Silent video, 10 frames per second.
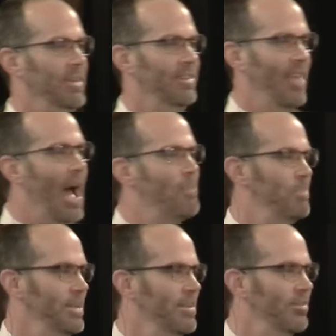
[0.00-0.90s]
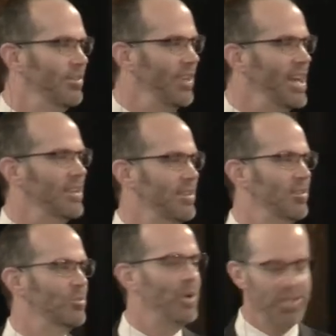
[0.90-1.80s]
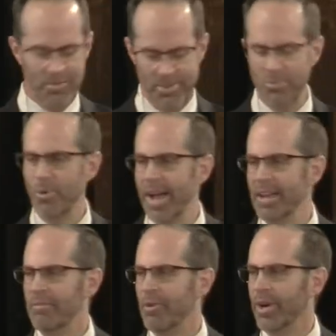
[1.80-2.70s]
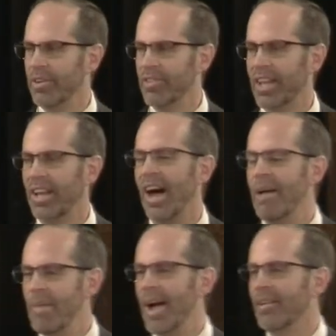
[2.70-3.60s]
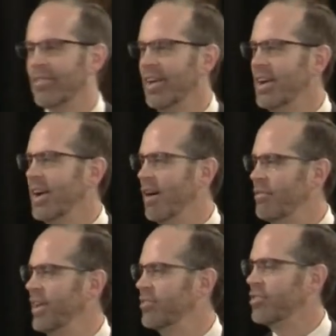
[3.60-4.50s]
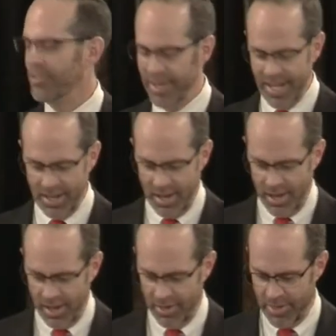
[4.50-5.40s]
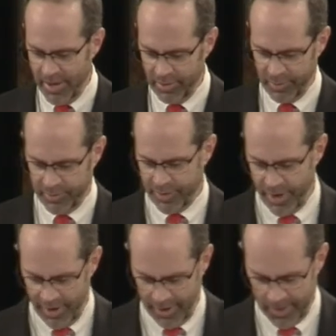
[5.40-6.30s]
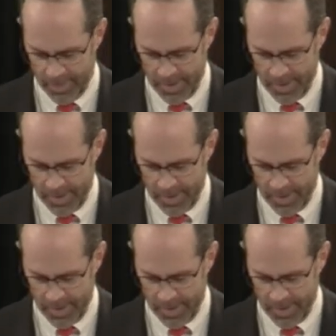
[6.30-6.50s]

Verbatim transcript: It's happened. This is it. This is what you've been waiting for. Here's the climax of history thus far.